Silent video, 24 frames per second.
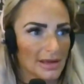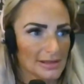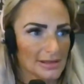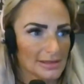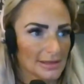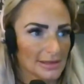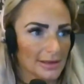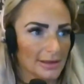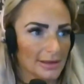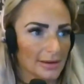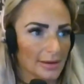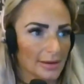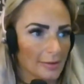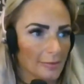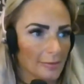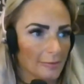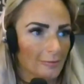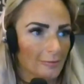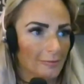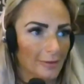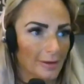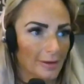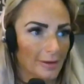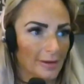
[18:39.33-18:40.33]
Is it
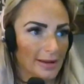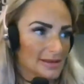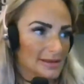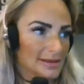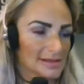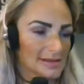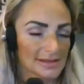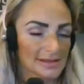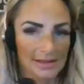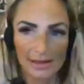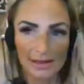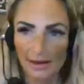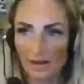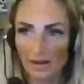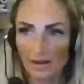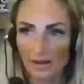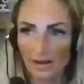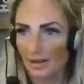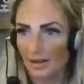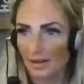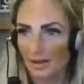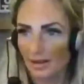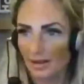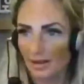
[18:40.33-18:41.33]
fitness? Is
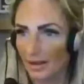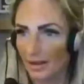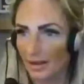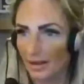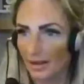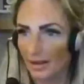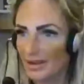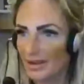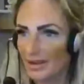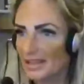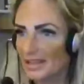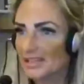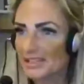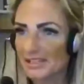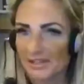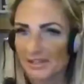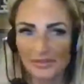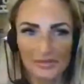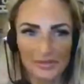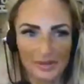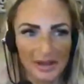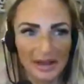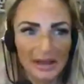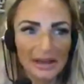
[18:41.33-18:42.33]
the
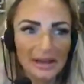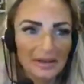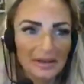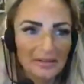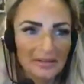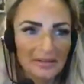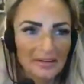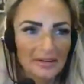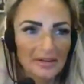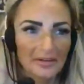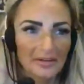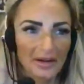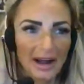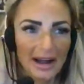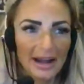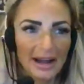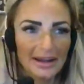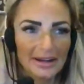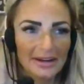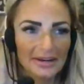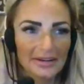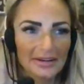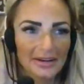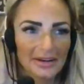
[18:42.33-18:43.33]
ness of fitting,
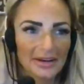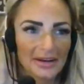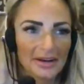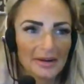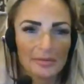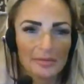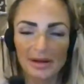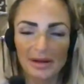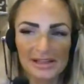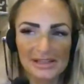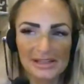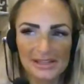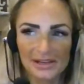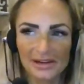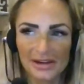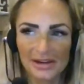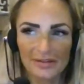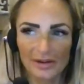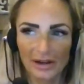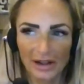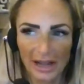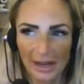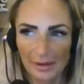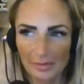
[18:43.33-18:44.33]
right? Because
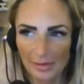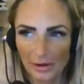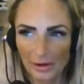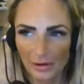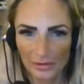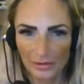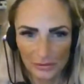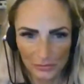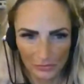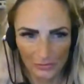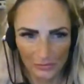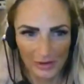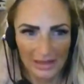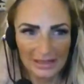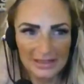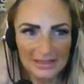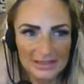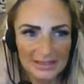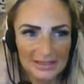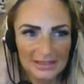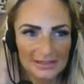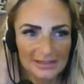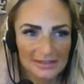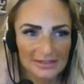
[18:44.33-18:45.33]
you never came here to
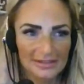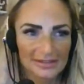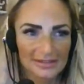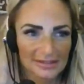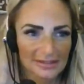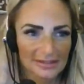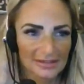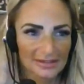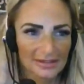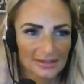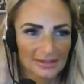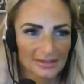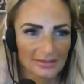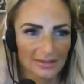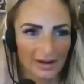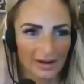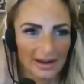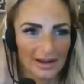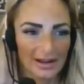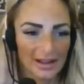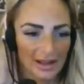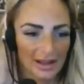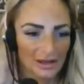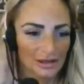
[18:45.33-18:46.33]
fit,
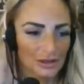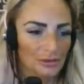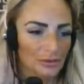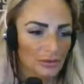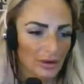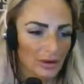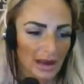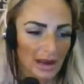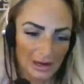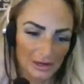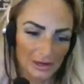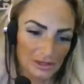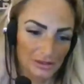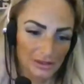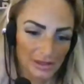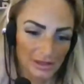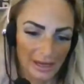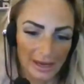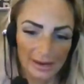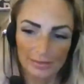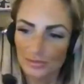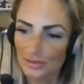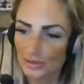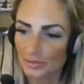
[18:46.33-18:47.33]
right? You
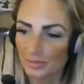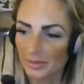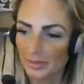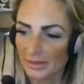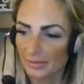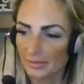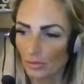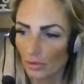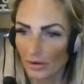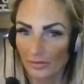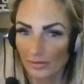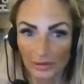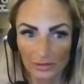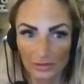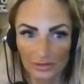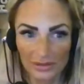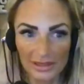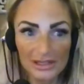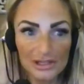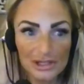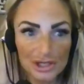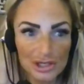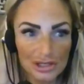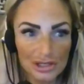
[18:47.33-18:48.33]
actually came to be more of a
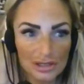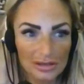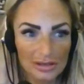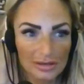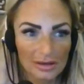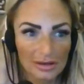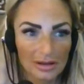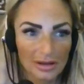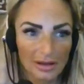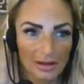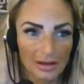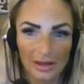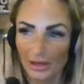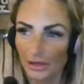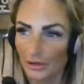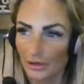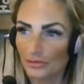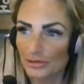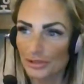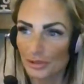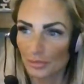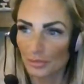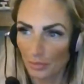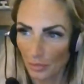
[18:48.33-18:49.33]
glitch,
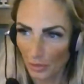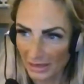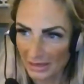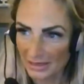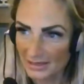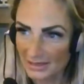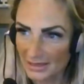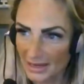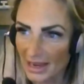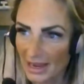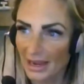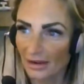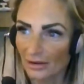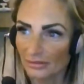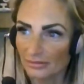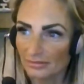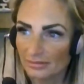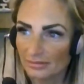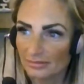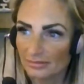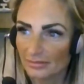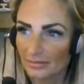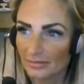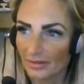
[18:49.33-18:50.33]
you know, to break
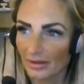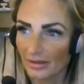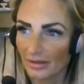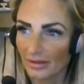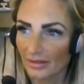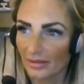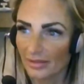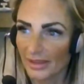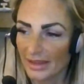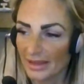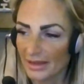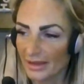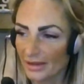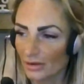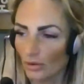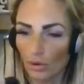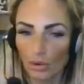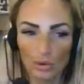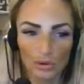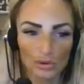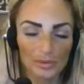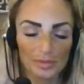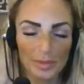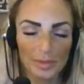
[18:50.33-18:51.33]
down the
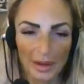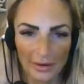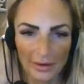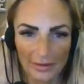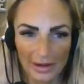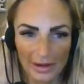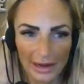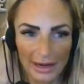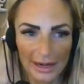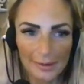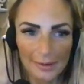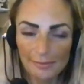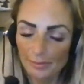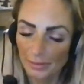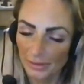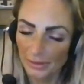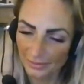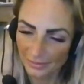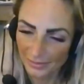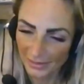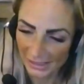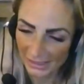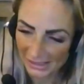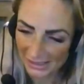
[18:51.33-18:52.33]
old paradigm,
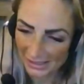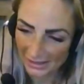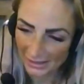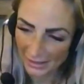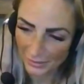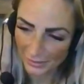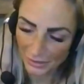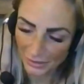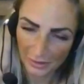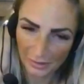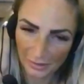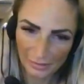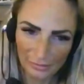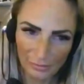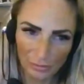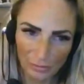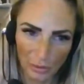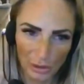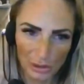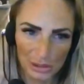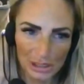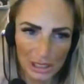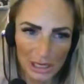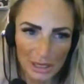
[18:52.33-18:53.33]
but that's another
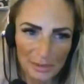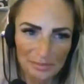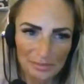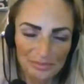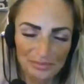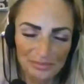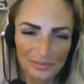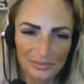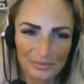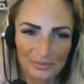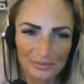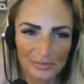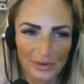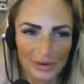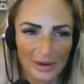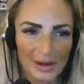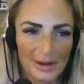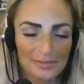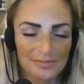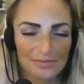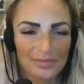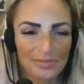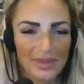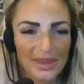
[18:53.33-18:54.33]
workshop,
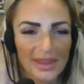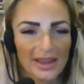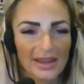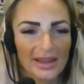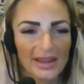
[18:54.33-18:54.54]
right?